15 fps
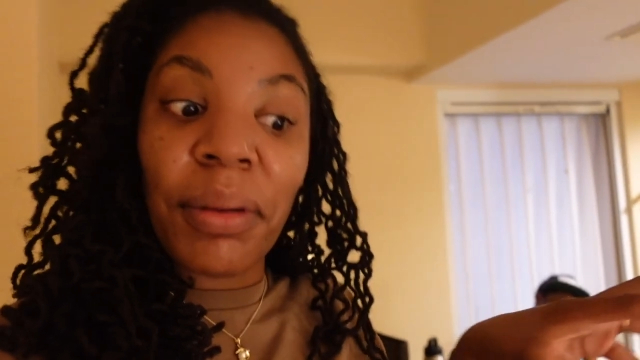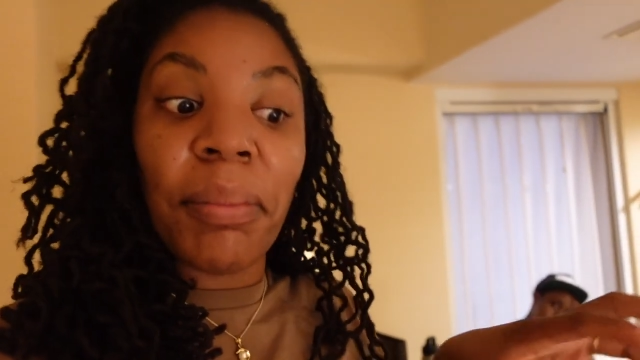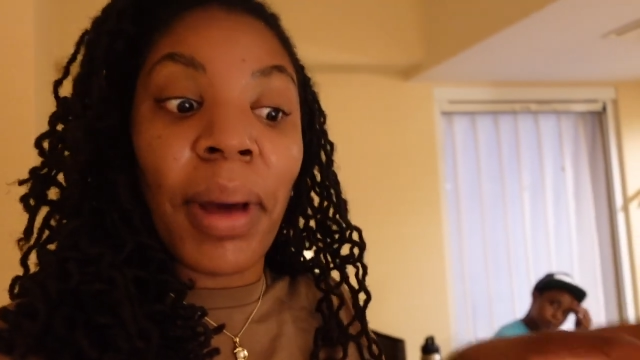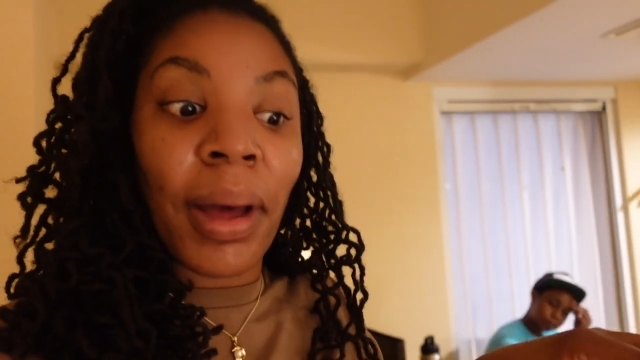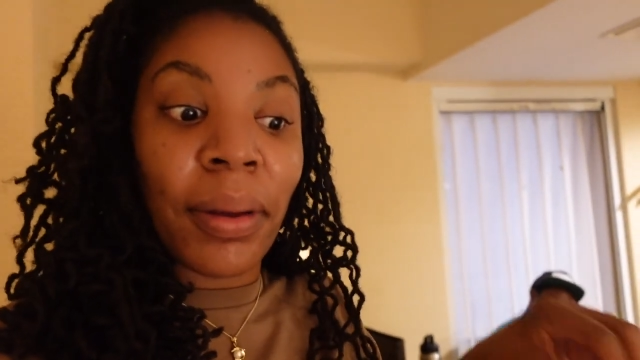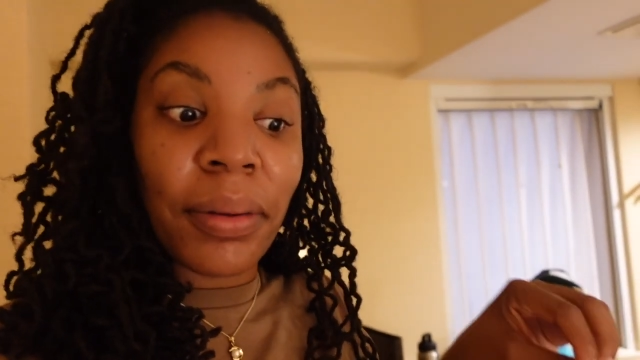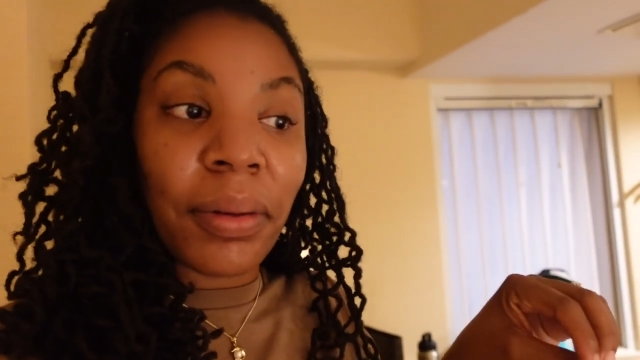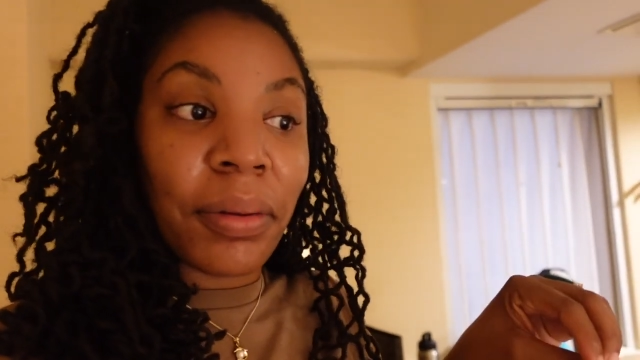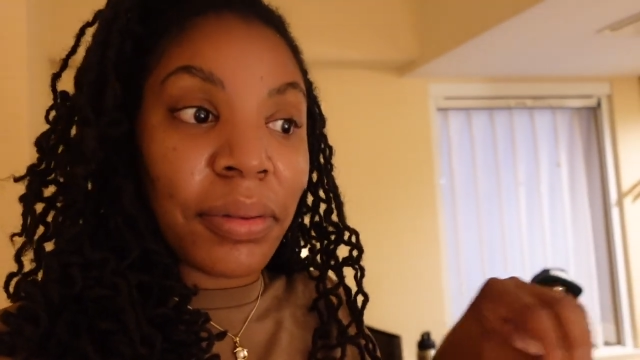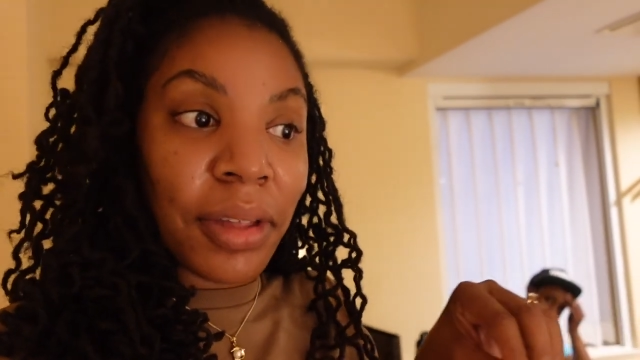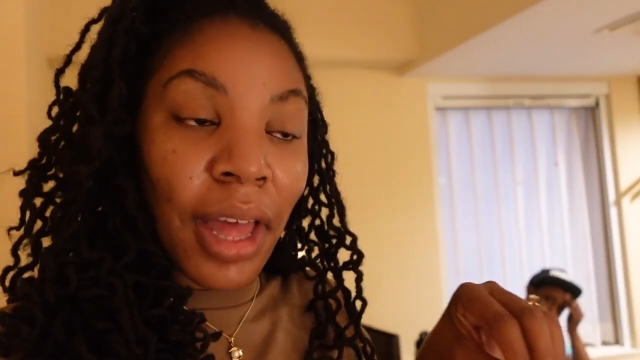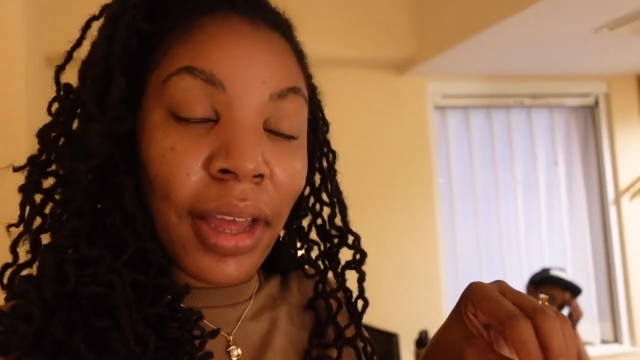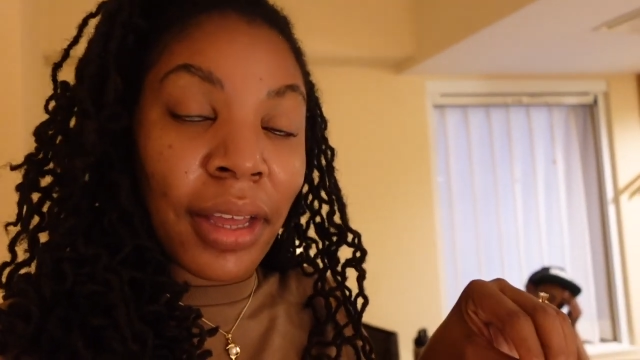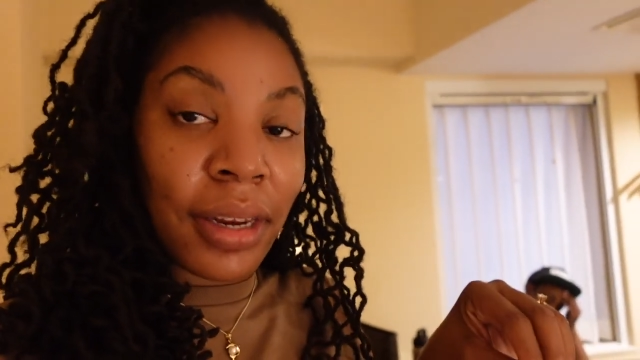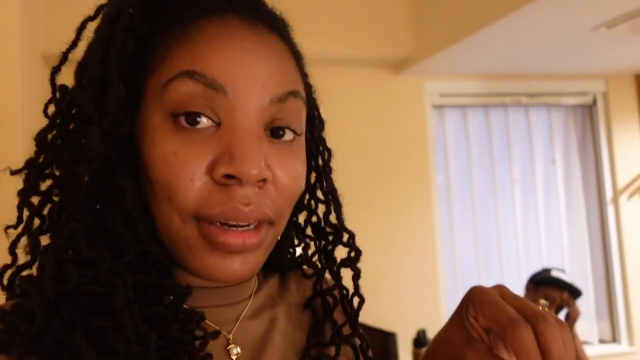about
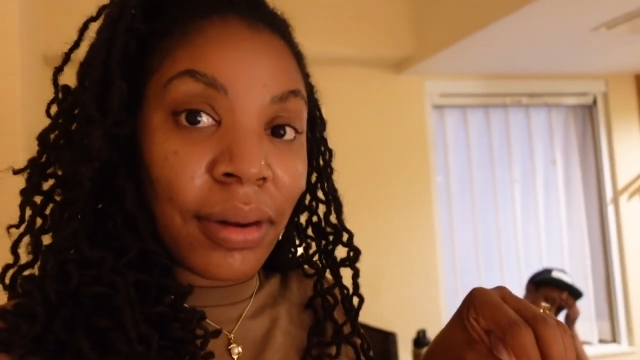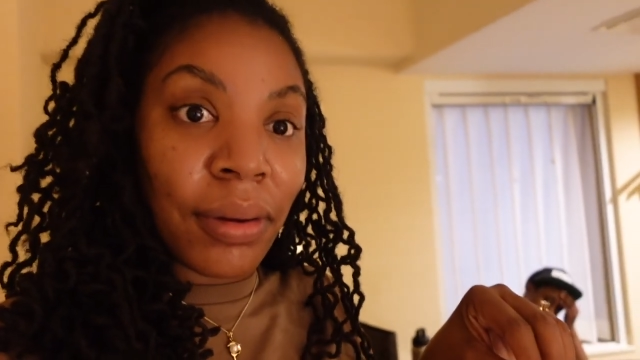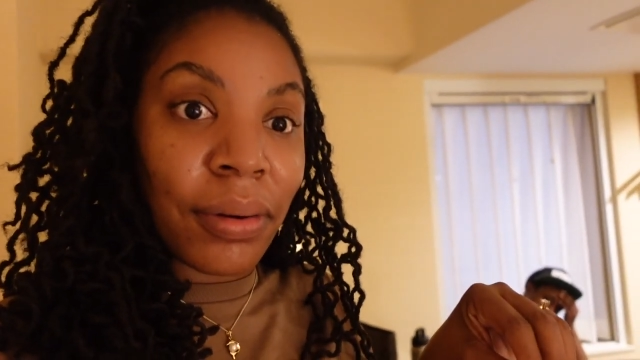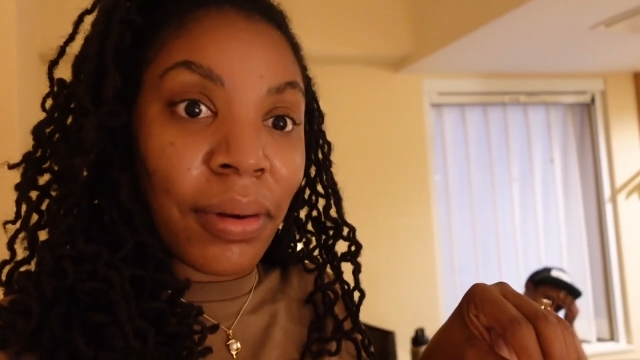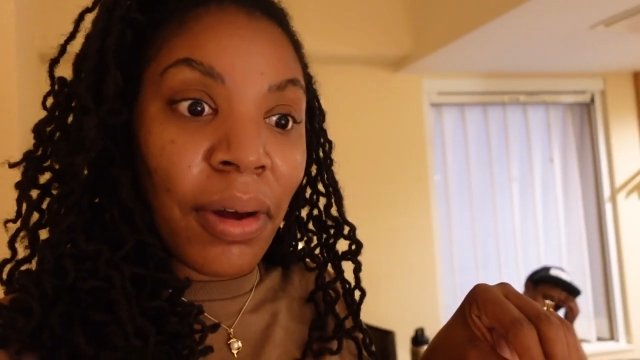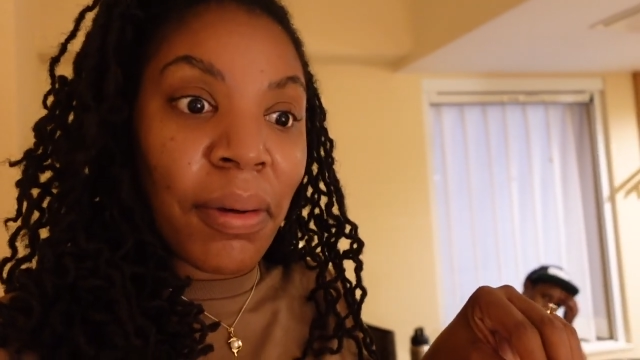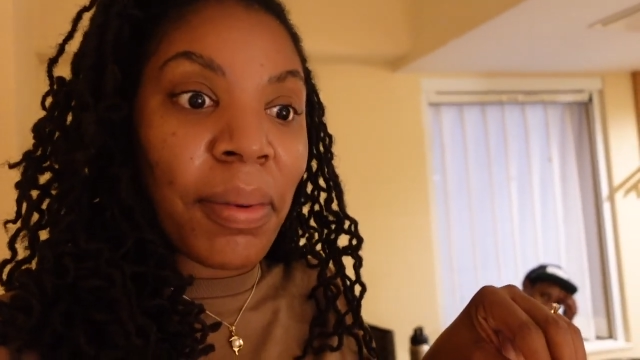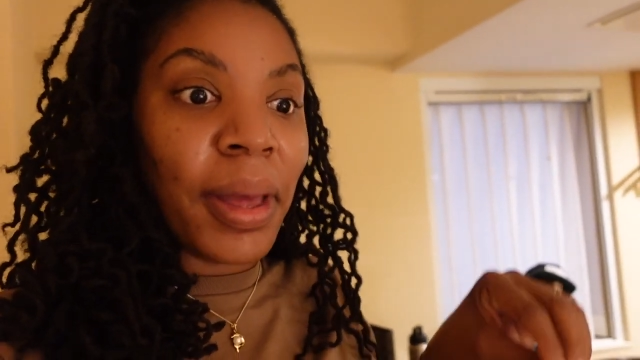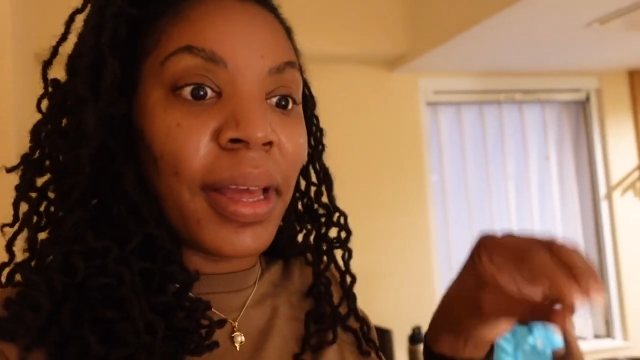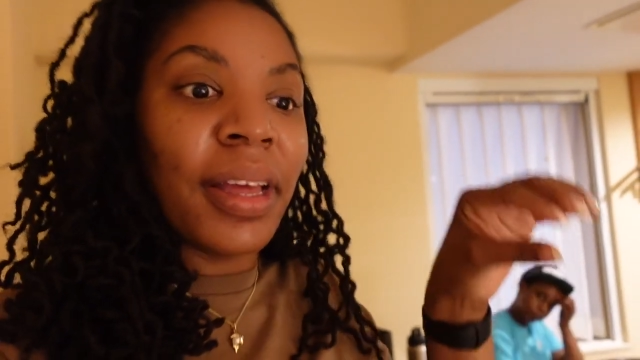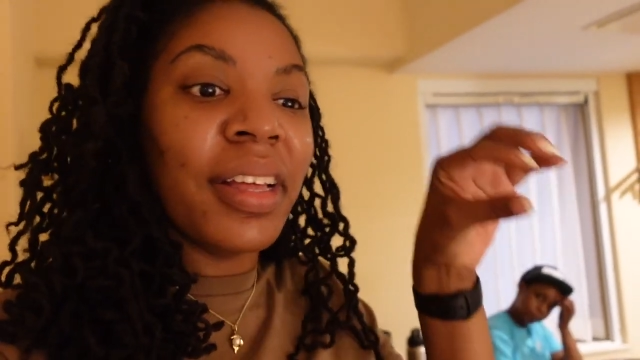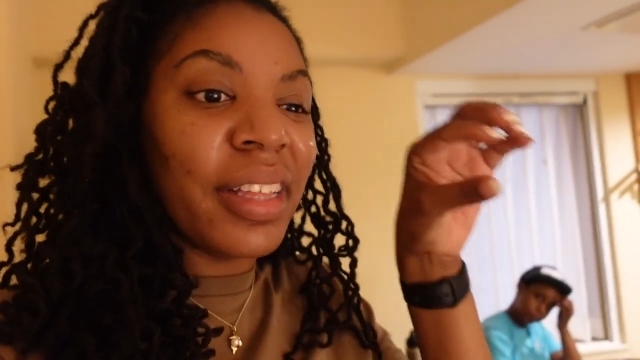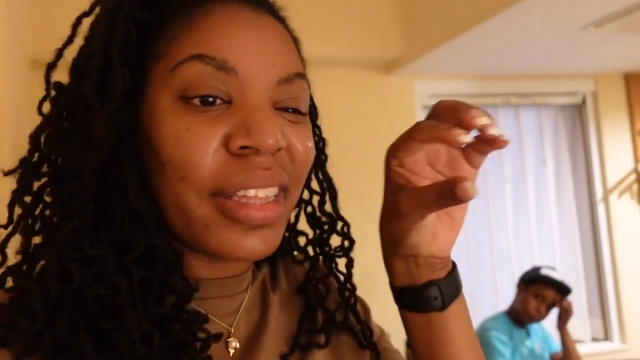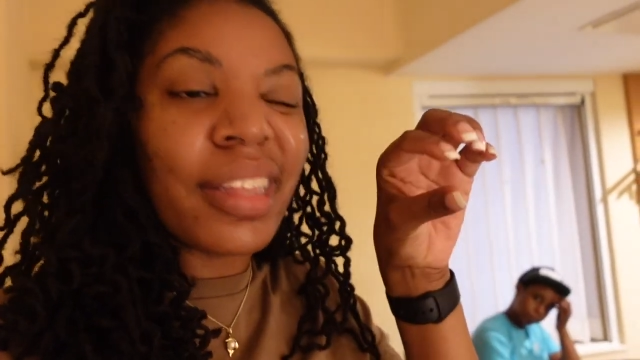Osaka and need to go to Kobe,